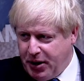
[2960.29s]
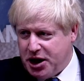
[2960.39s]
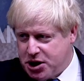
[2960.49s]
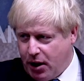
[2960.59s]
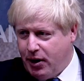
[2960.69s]

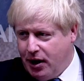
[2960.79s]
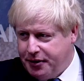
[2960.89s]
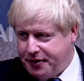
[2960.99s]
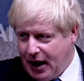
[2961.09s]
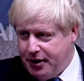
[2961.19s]
Bashar
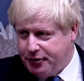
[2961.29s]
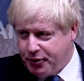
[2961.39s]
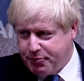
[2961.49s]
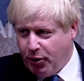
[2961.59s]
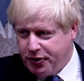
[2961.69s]
al-Assad
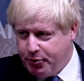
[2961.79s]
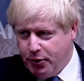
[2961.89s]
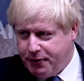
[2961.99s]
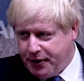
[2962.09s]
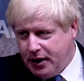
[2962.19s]
is
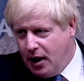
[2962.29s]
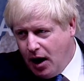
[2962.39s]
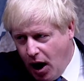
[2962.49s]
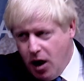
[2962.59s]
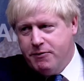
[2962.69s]
responsible for the
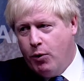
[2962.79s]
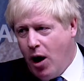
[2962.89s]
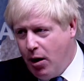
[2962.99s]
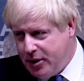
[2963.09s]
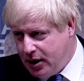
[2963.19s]

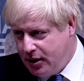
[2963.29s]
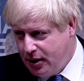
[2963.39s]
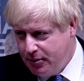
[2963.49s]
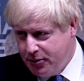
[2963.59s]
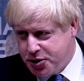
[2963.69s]
overwhelming
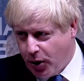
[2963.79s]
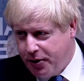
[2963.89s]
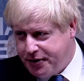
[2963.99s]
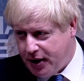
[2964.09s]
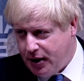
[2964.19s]

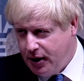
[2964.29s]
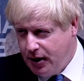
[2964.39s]
majority